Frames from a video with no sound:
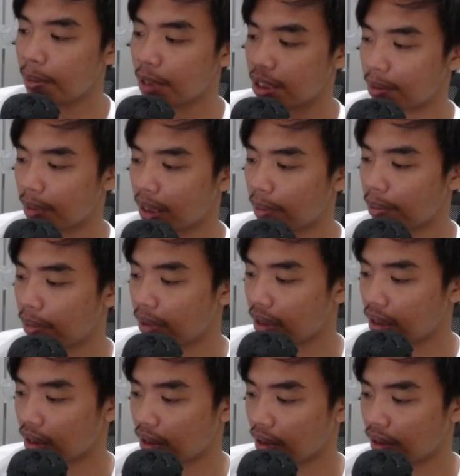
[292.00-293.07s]
map,
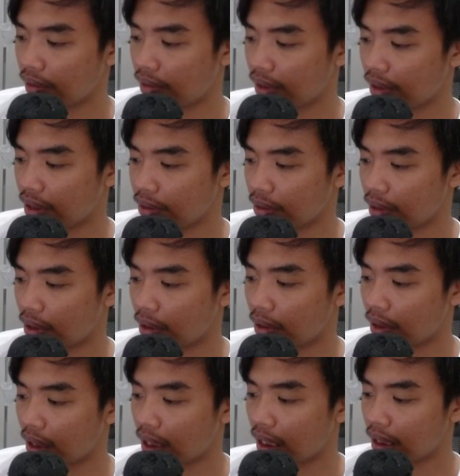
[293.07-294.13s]
referring to row or
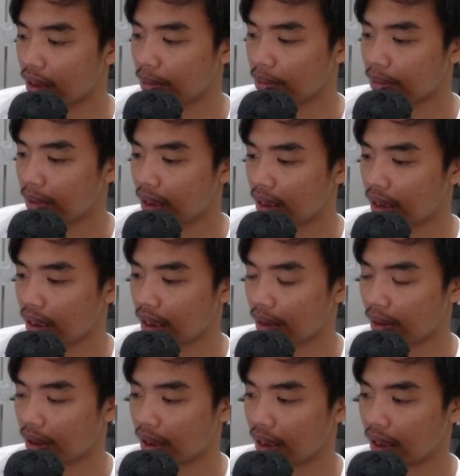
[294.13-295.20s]
column
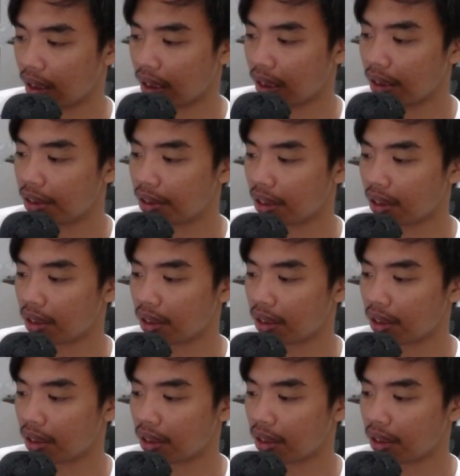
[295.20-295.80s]
in a chart.